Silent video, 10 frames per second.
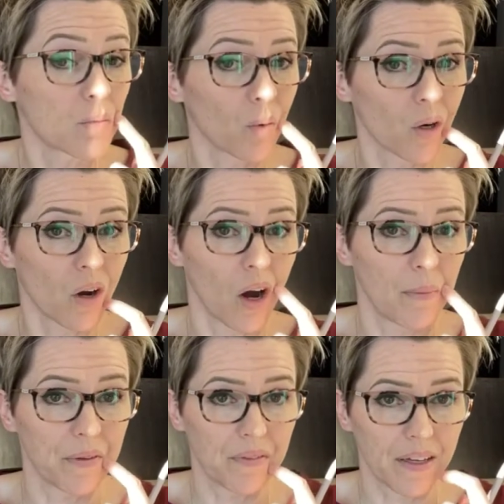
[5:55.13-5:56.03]
to
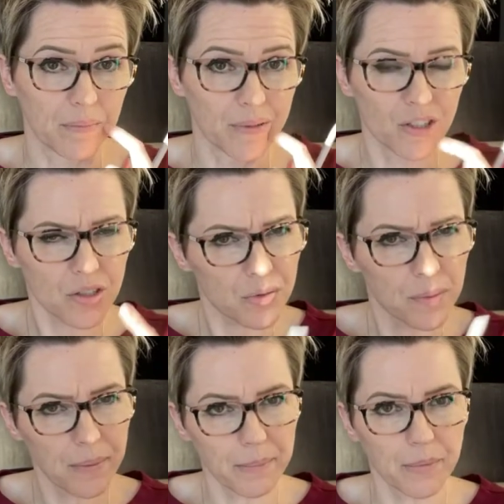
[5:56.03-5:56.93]
anybody until there's a
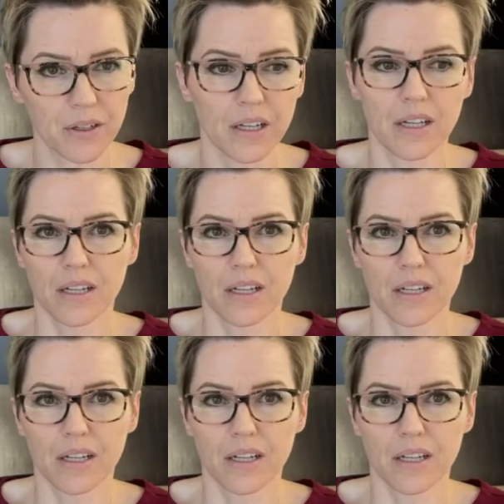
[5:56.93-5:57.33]
written accepted